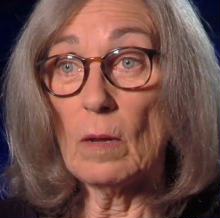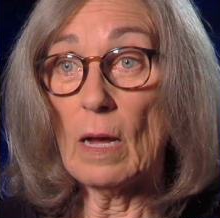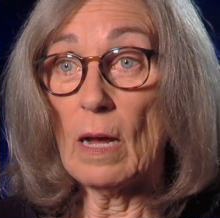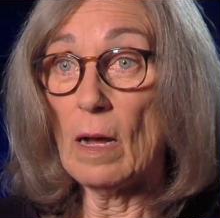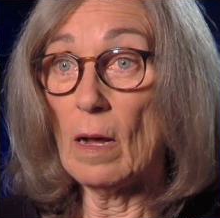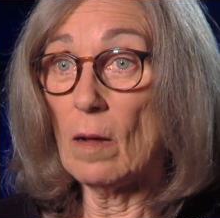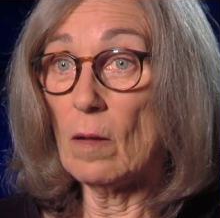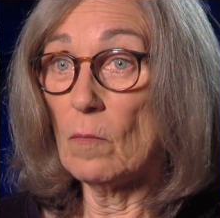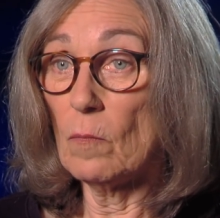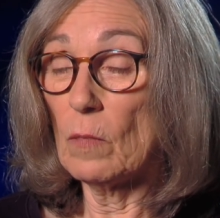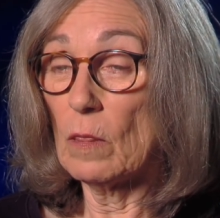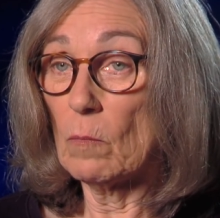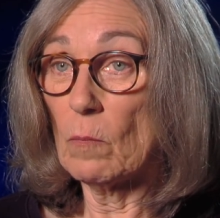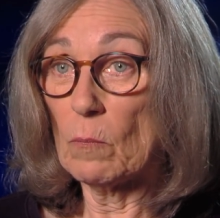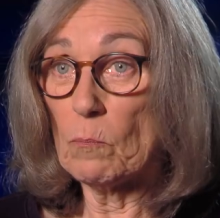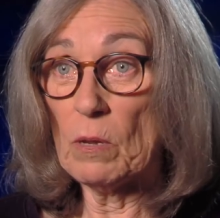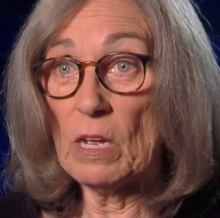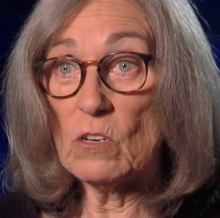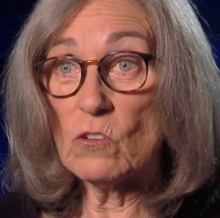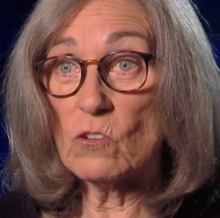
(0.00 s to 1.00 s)
um,
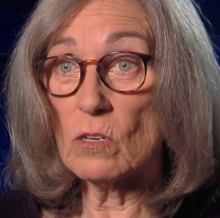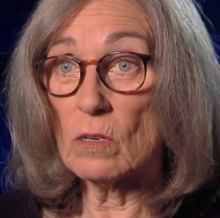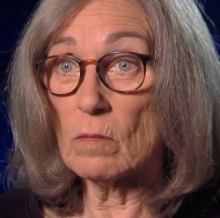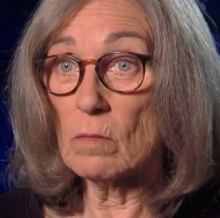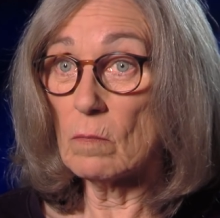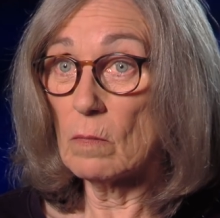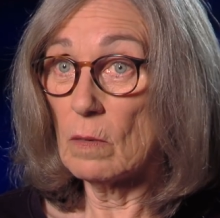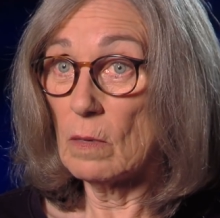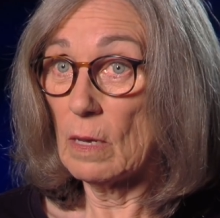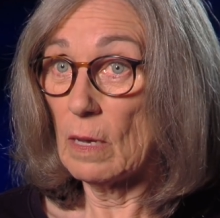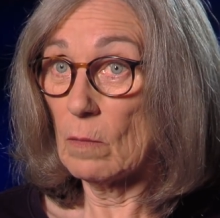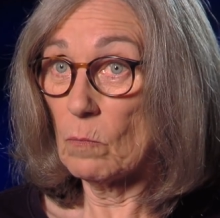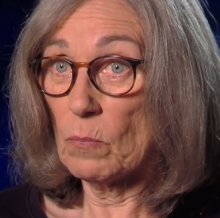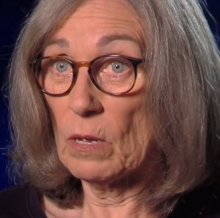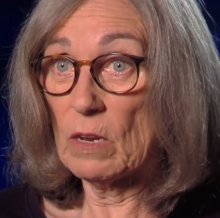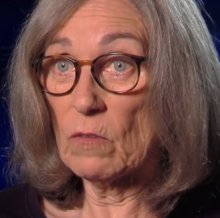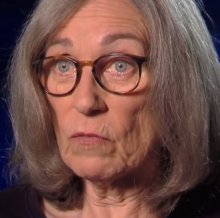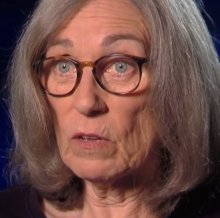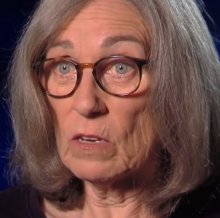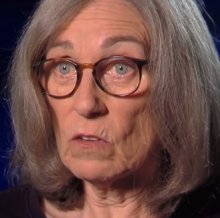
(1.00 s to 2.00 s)
my pension and
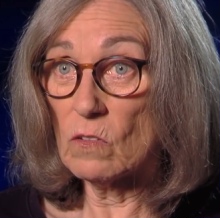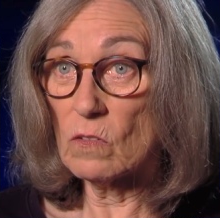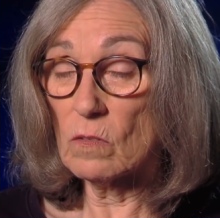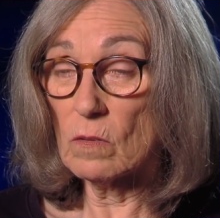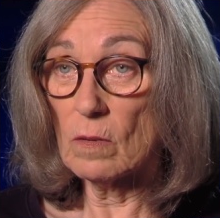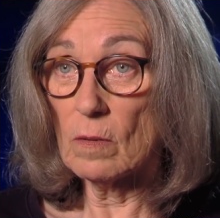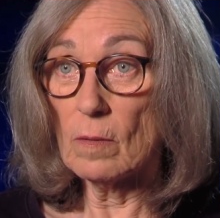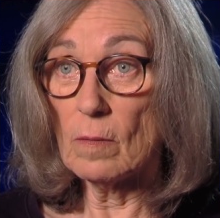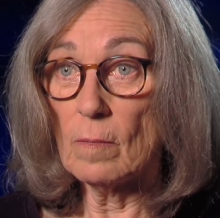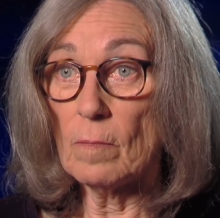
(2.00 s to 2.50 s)
benefits.